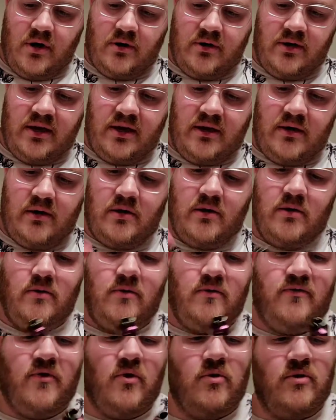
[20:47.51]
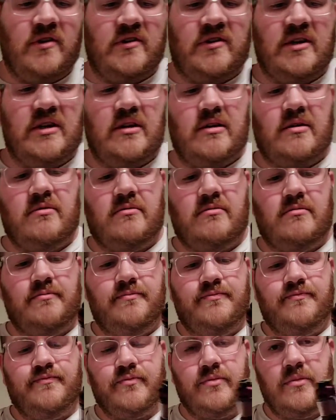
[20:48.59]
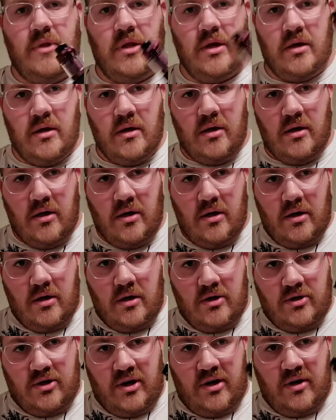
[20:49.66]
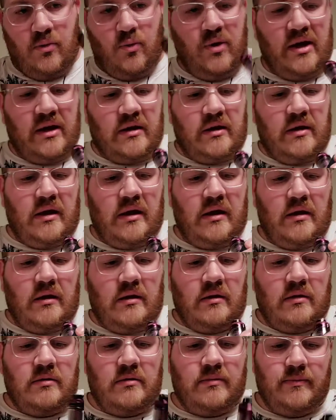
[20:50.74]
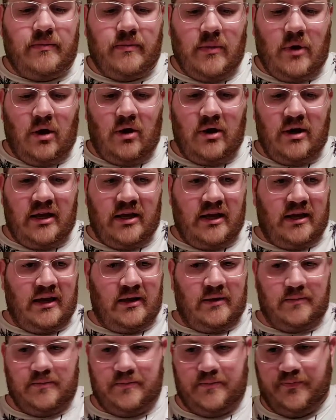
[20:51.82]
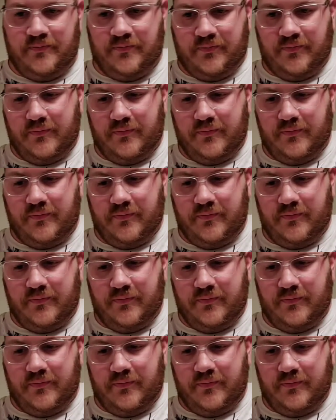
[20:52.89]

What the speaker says: Currently focusing on trying to wick a RDA.